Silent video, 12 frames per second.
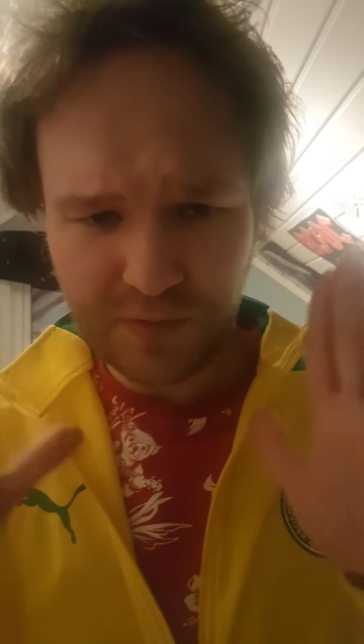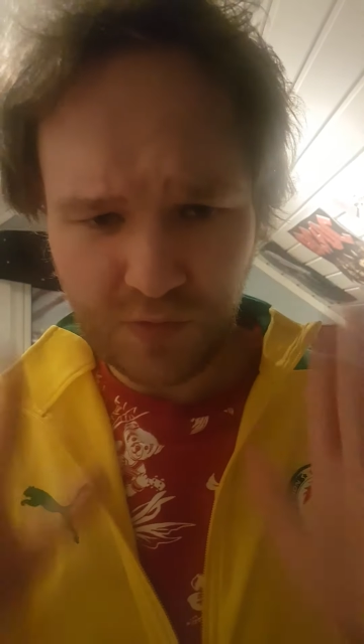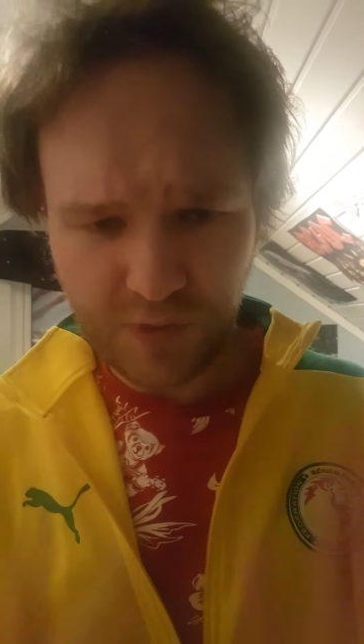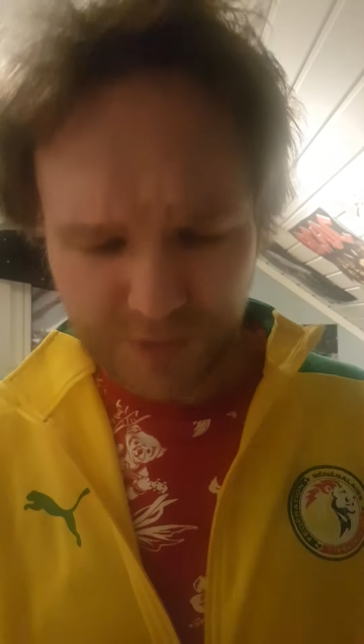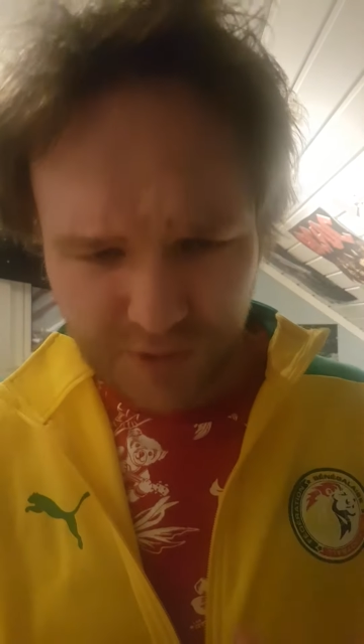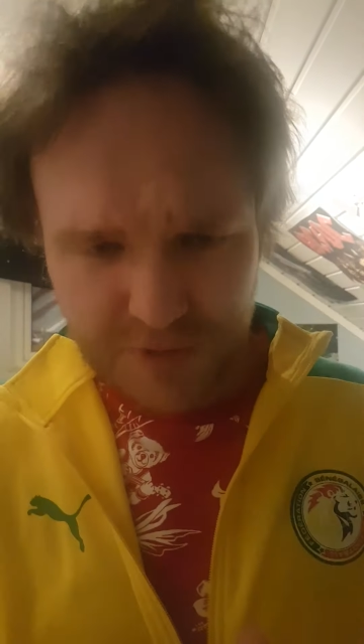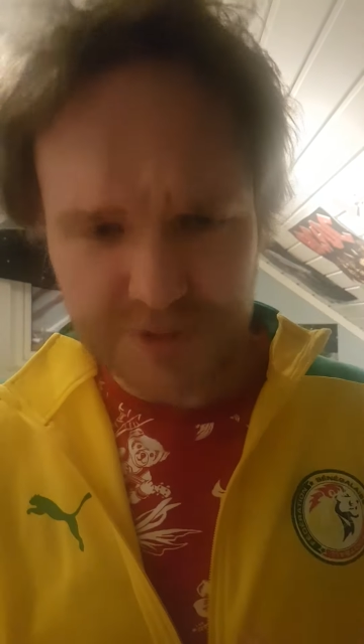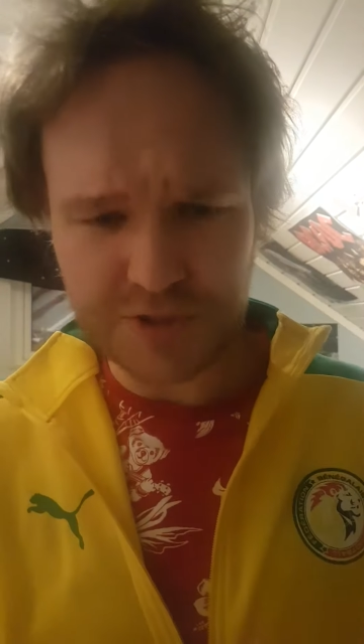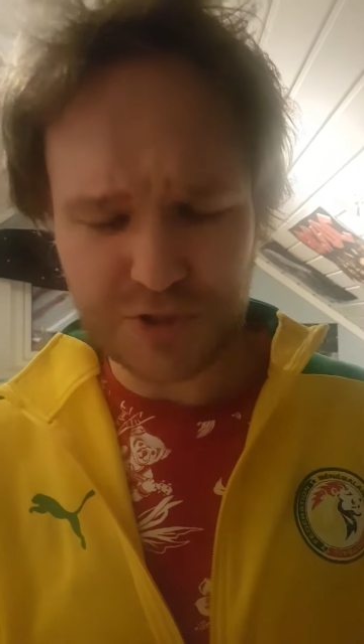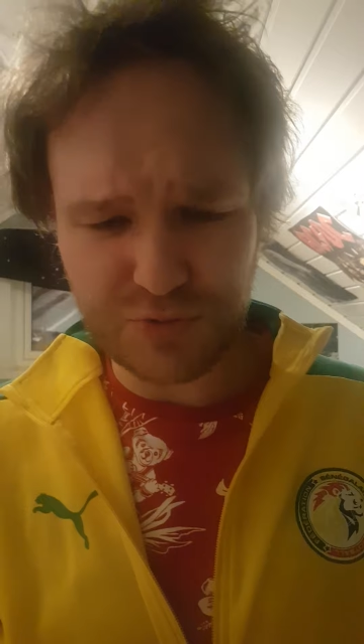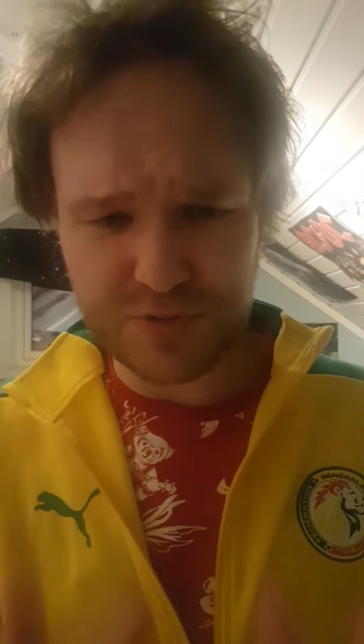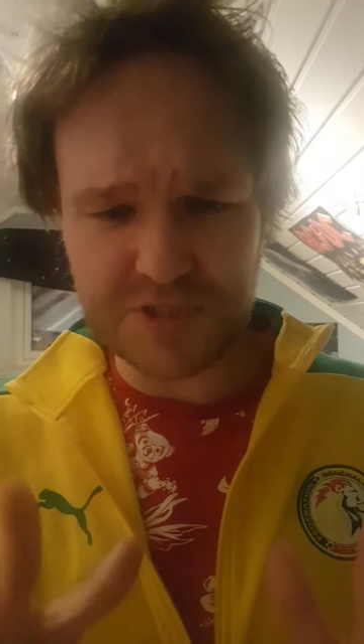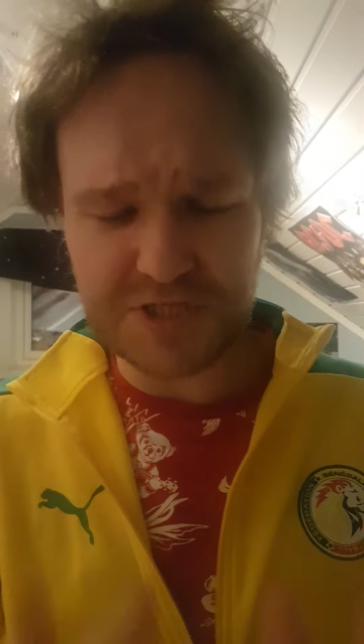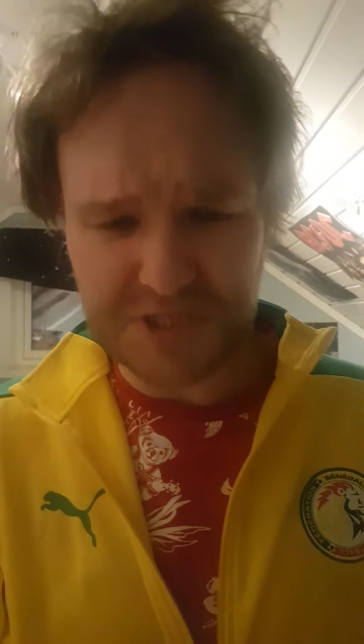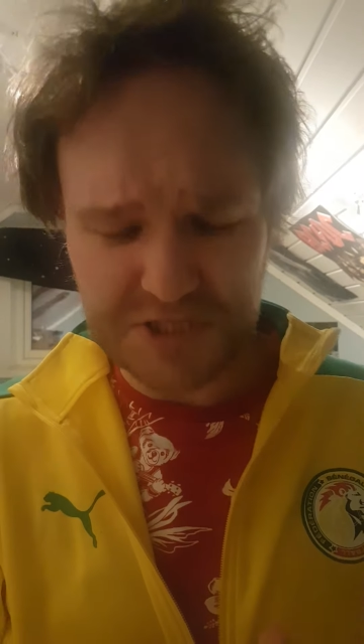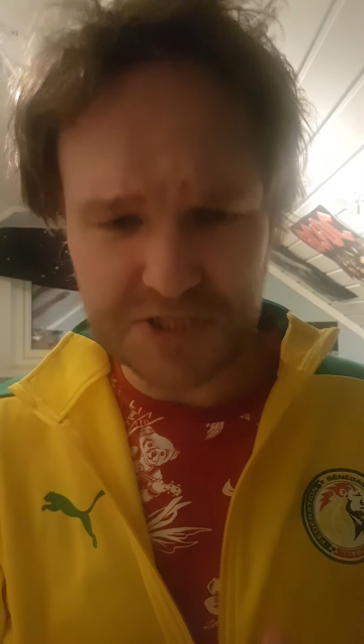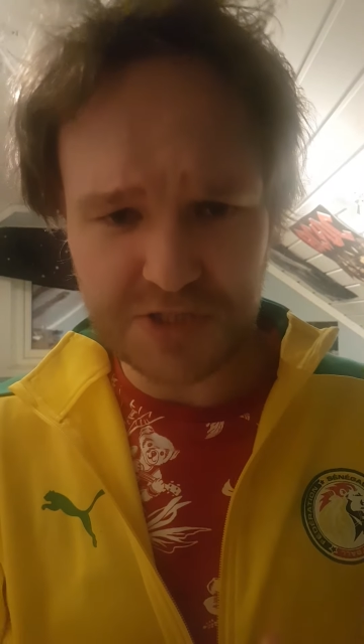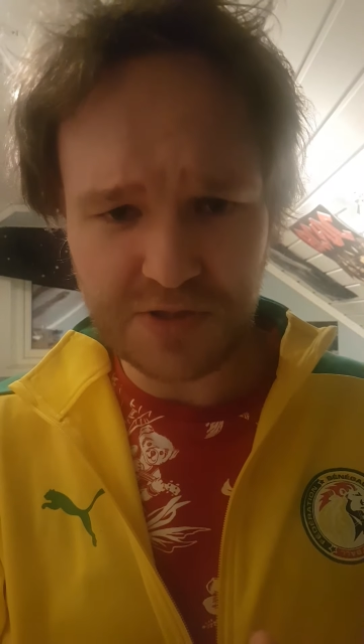Another
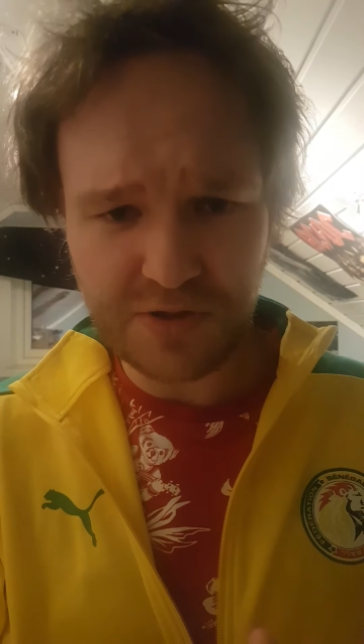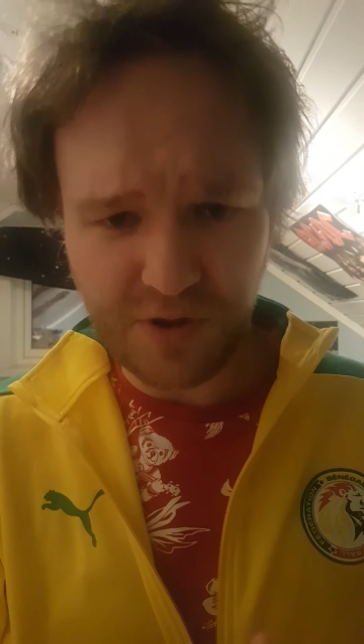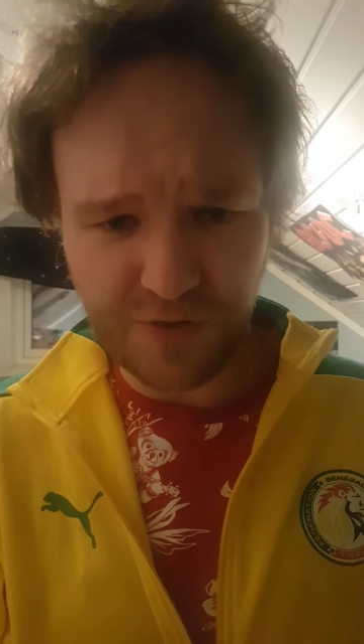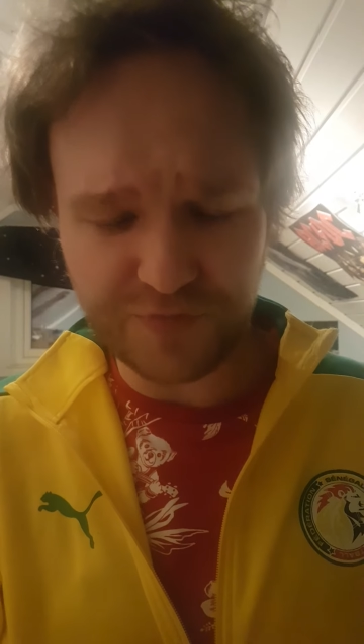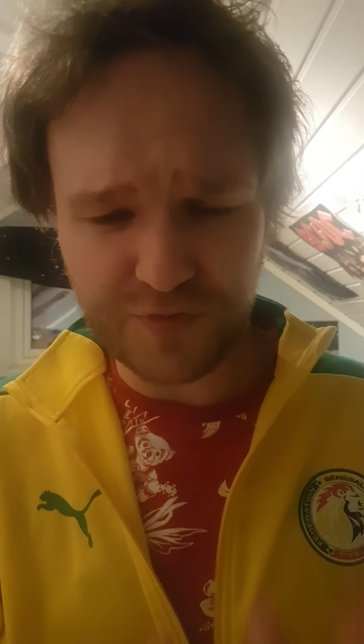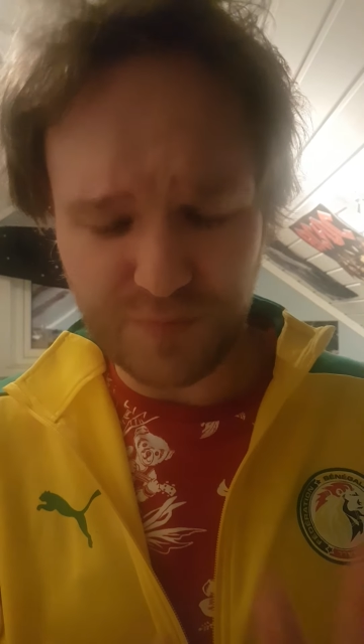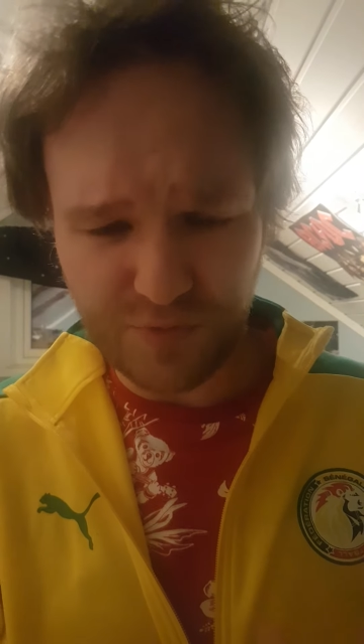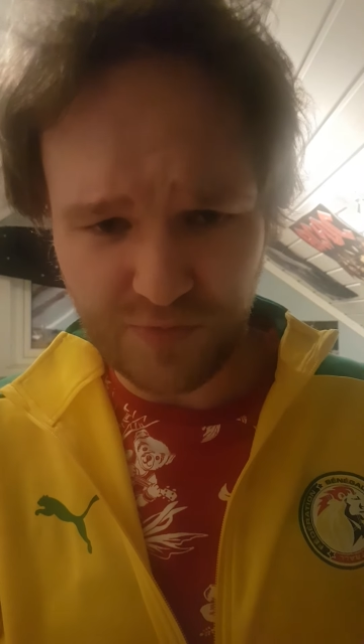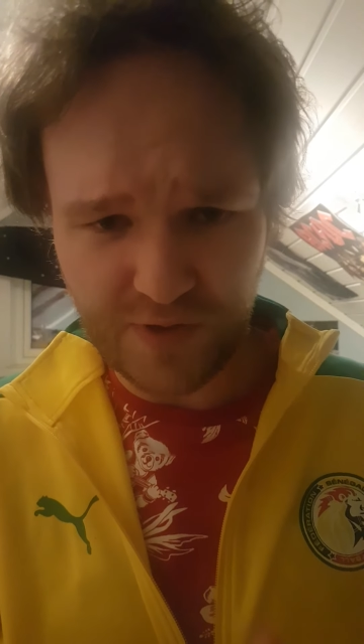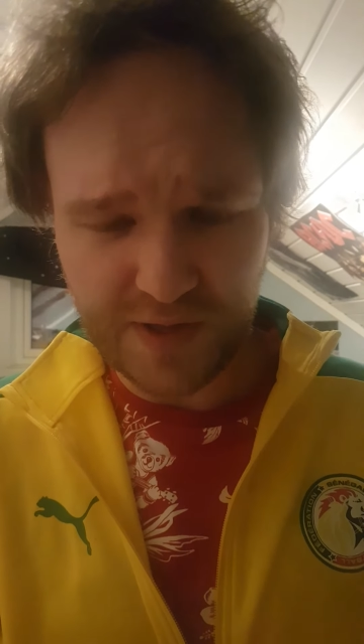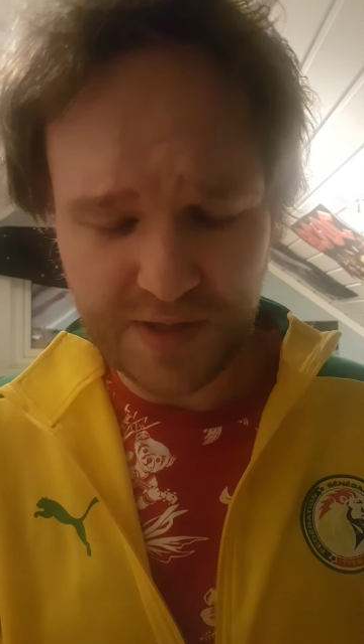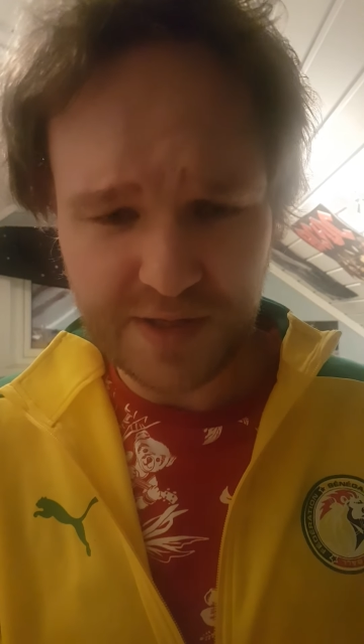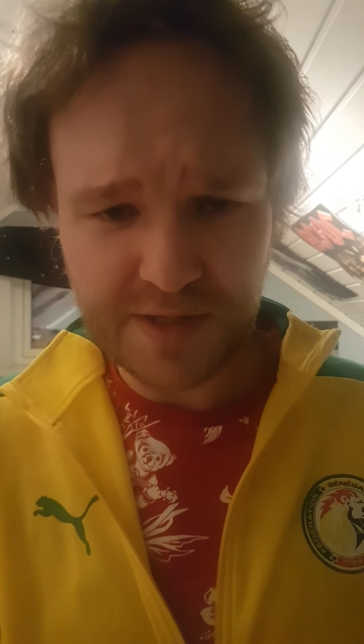critique of the movie